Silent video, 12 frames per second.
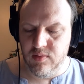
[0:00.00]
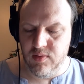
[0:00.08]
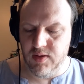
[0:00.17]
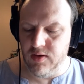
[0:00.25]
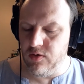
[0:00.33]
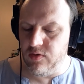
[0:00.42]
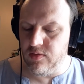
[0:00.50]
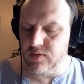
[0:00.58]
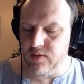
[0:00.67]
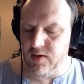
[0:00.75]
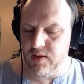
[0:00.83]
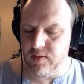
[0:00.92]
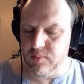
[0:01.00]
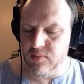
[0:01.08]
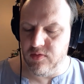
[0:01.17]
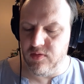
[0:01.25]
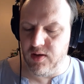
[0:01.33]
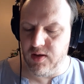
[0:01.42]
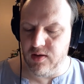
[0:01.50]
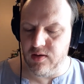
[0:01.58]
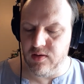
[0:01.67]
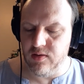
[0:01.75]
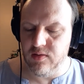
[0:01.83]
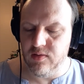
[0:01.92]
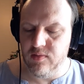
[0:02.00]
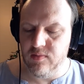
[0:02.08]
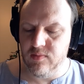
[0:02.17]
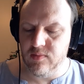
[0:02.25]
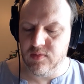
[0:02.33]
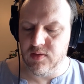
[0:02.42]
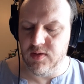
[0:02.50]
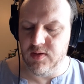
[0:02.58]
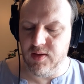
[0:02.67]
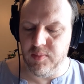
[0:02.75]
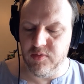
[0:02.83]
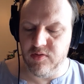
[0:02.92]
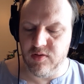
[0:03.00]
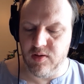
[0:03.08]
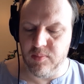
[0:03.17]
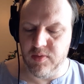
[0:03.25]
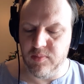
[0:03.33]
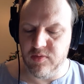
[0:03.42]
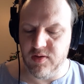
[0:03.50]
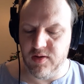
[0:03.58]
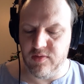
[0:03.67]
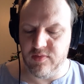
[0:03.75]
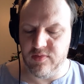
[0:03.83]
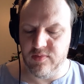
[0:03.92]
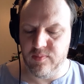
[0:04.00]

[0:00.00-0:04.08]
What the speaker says: He learned their names, and he named some himself.